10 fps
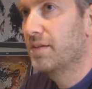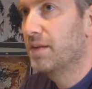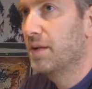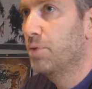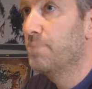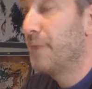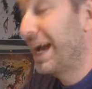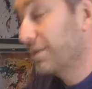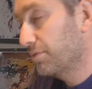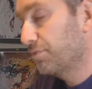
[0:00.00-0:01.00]
And then I went
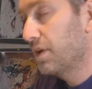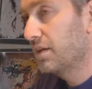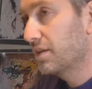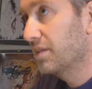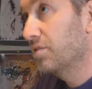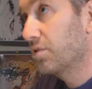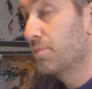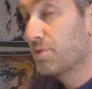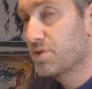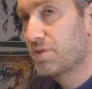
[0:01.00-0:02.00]
back to Frantic in their
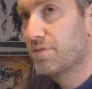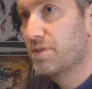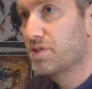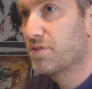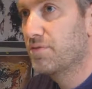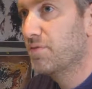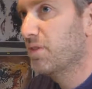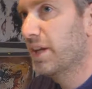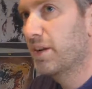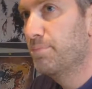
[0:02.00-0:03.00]
commercial division for
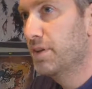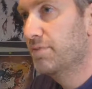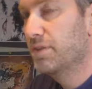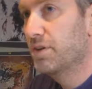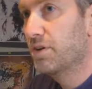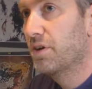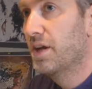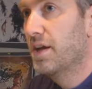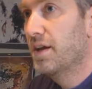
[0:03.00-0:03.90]
like a bit of a year.